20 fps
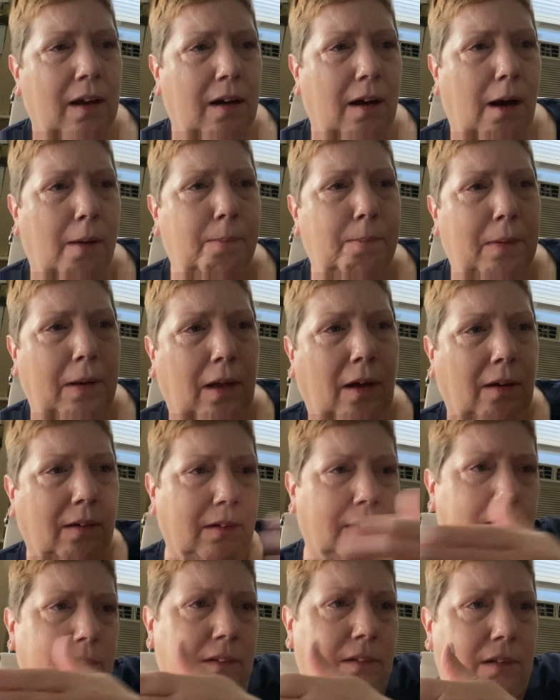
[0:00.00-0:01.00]

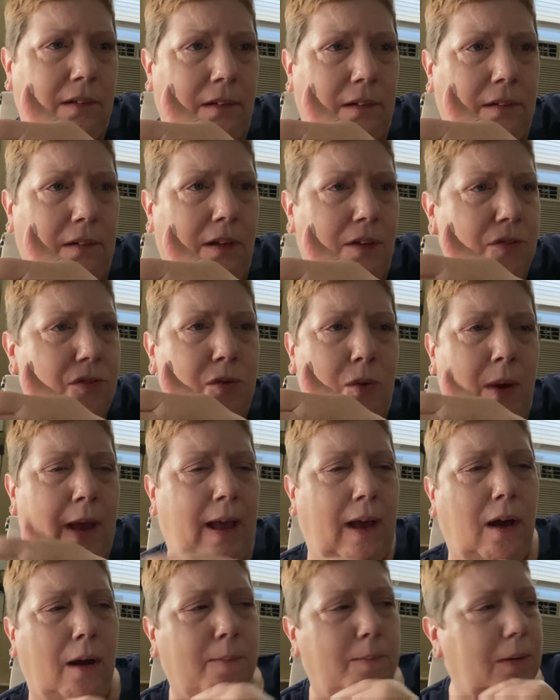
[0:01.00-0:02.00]
oblong, not
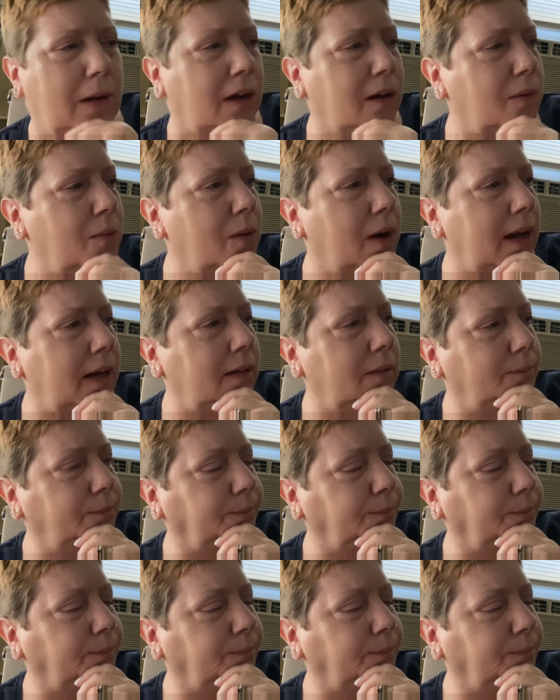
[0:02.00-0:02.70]
square, oblong one.